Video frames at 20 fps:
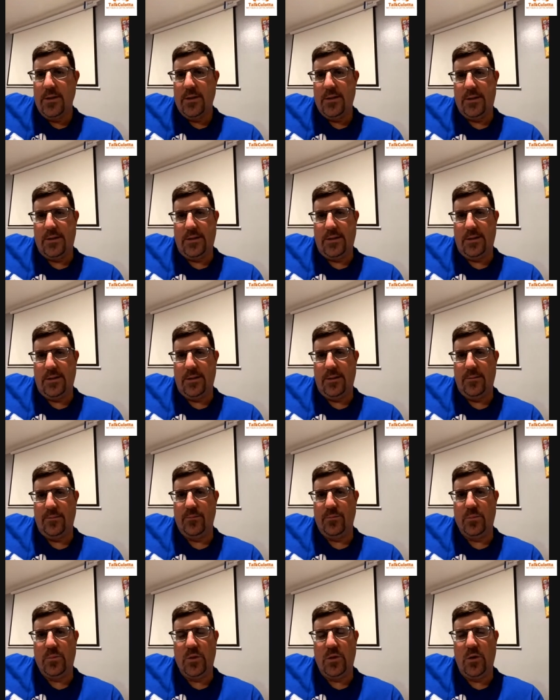them.
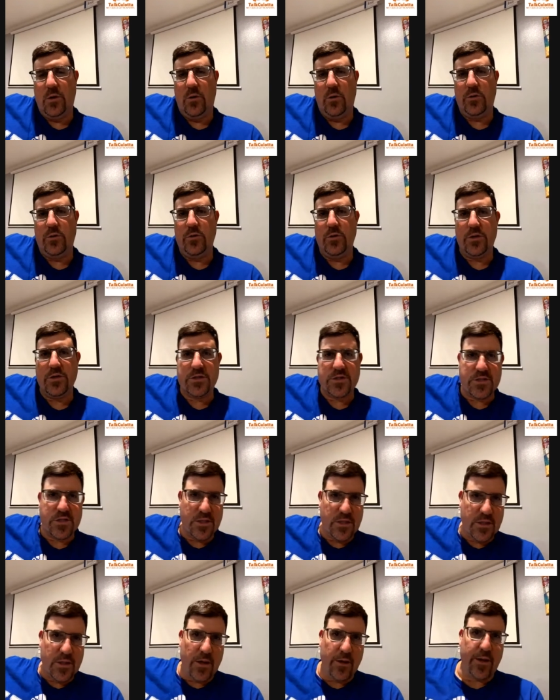Um, you know, and you can
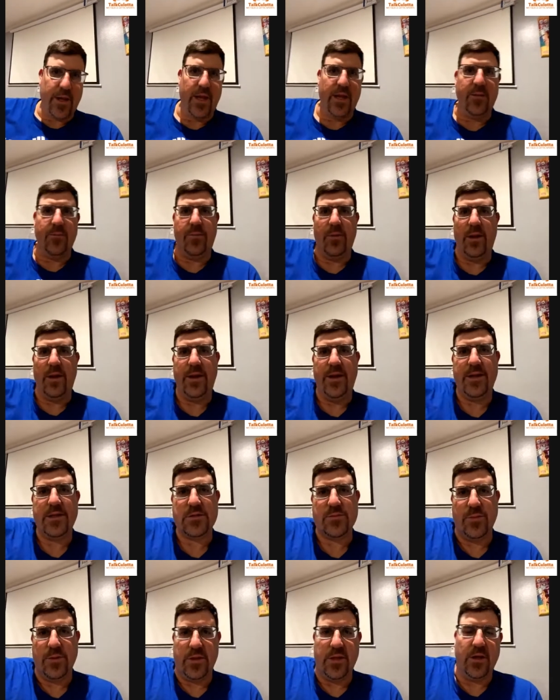see their game
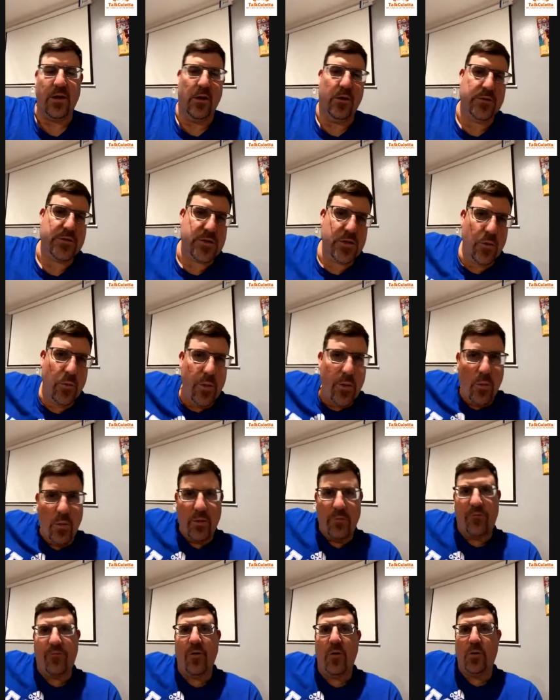plans, but then also we
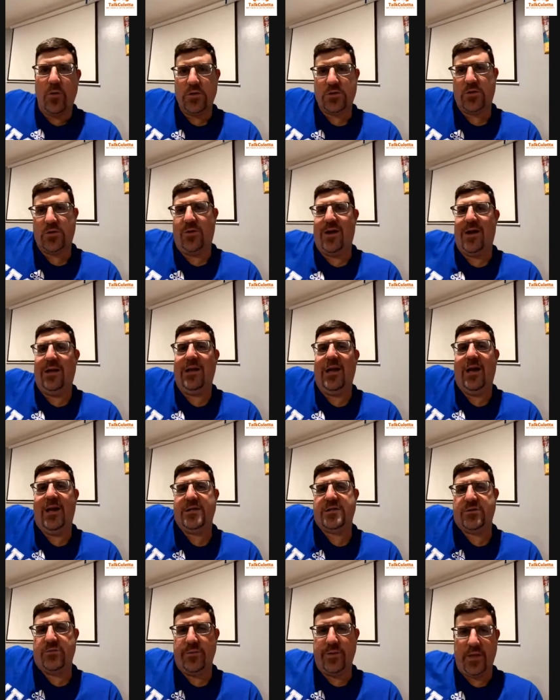want to focus on our
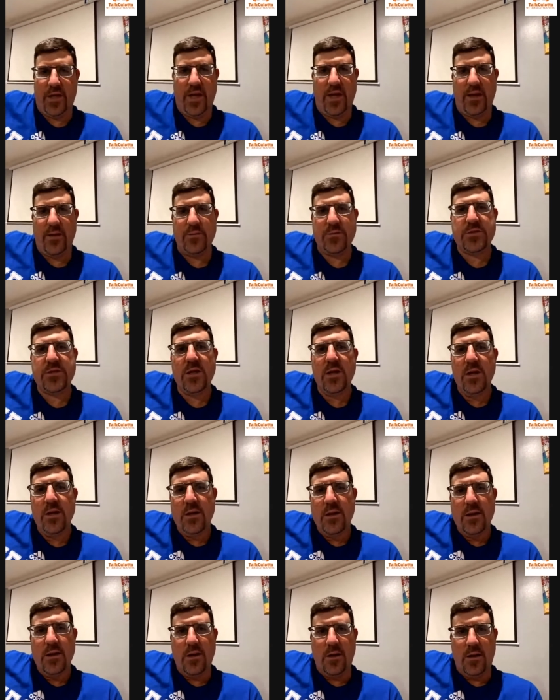last three games.
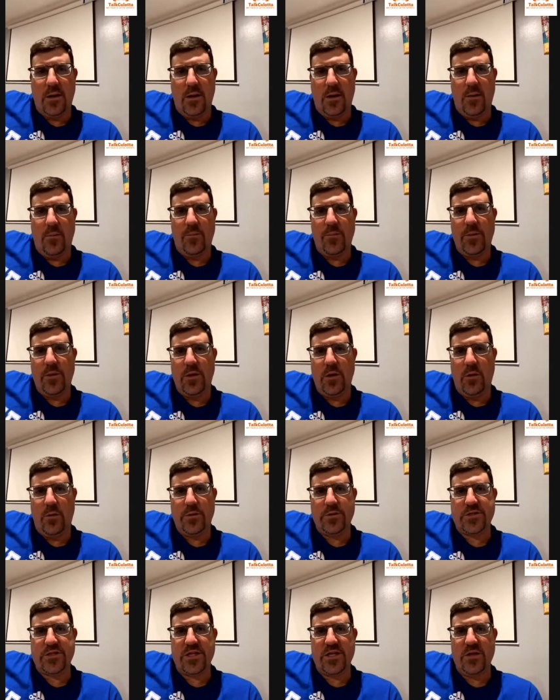Um, you know,
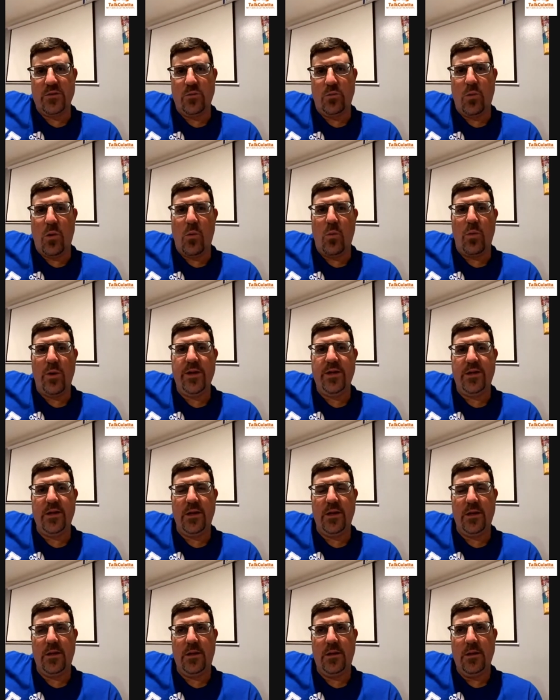and see what we
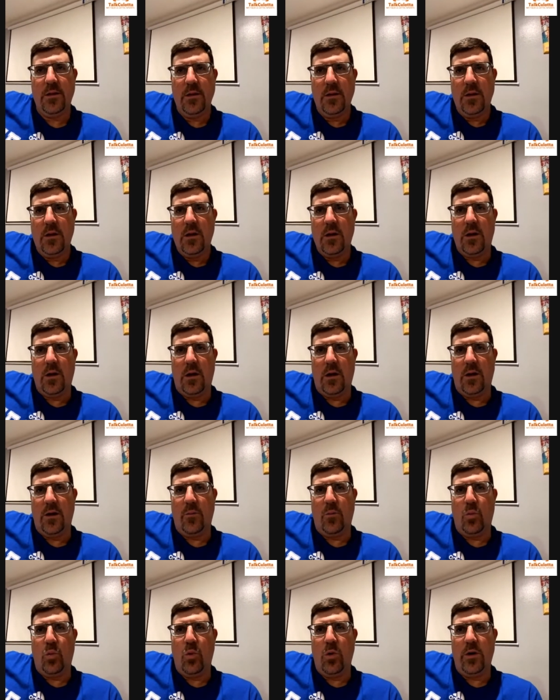did, uh,
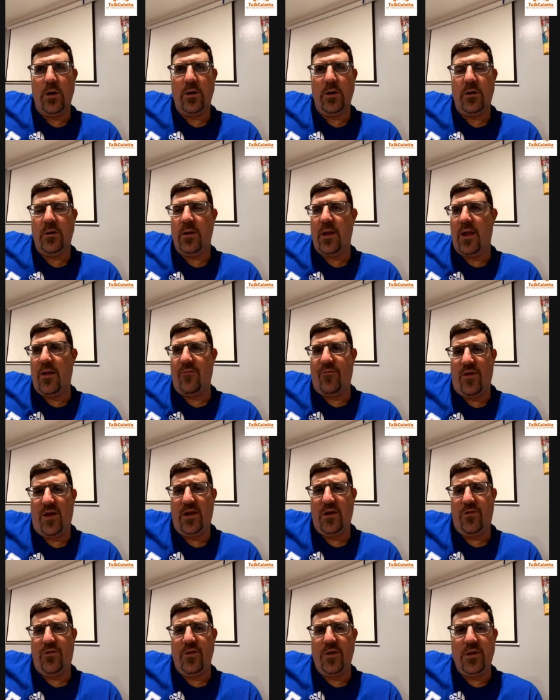what if
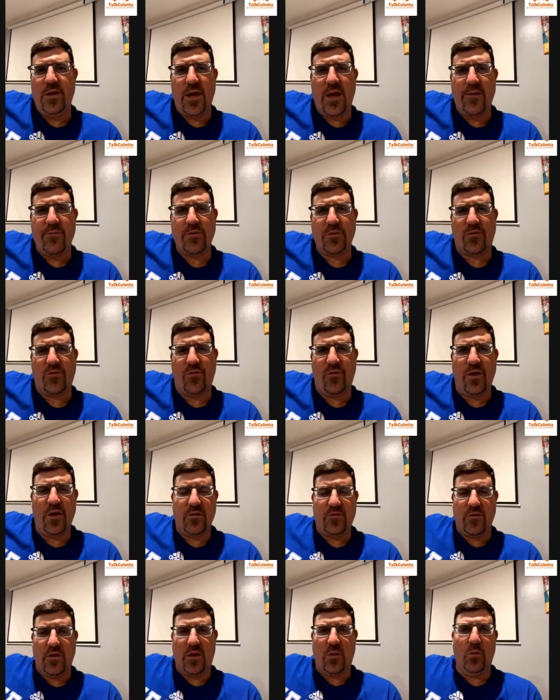anything gave us
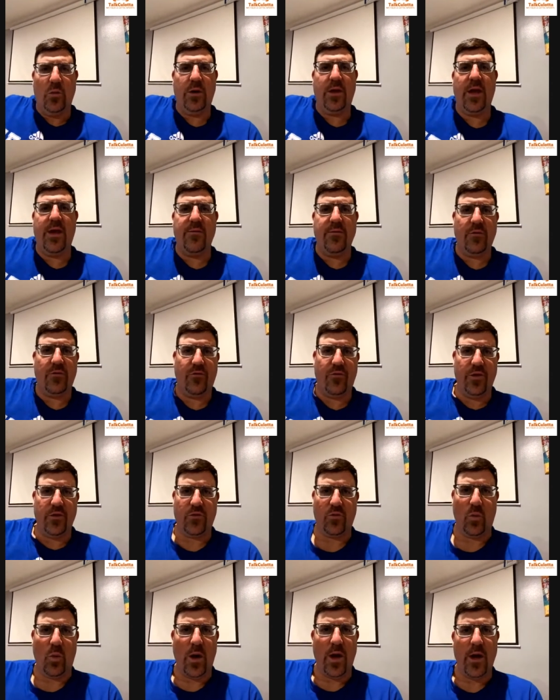fits, like what gave us
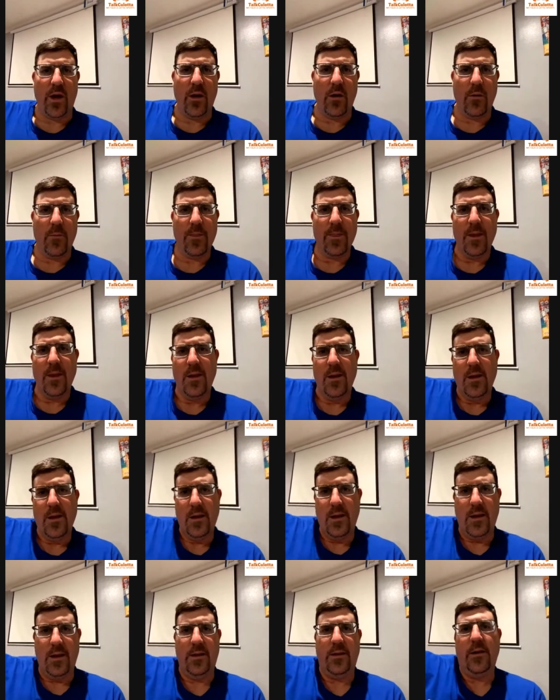fits where,
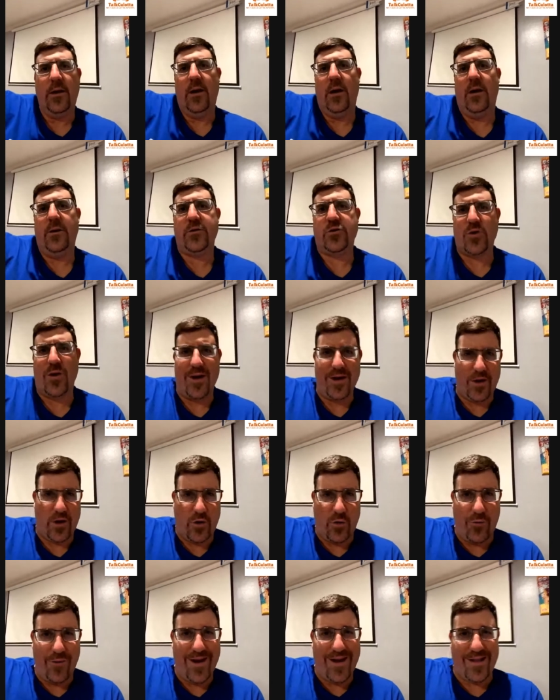and uh, try to
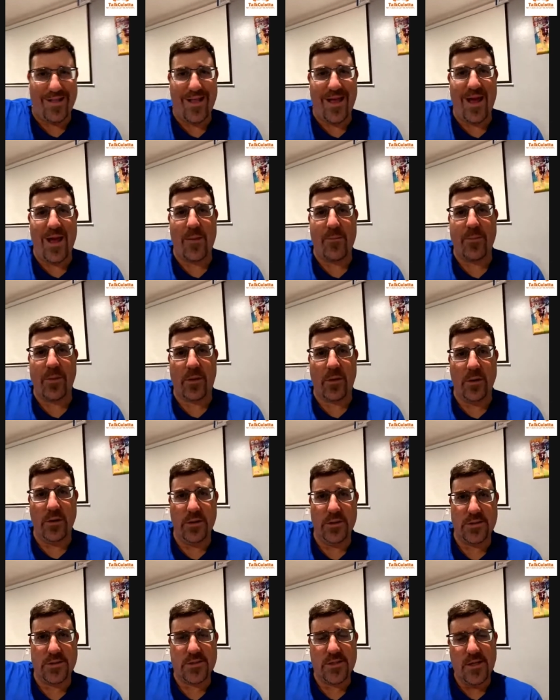correct that
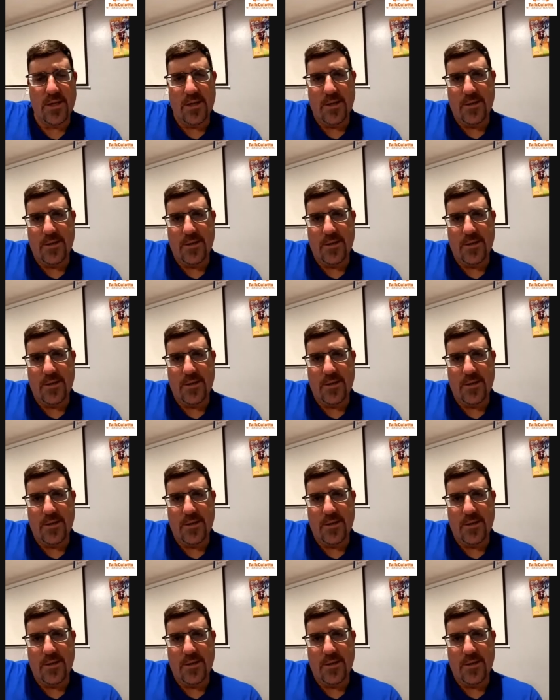because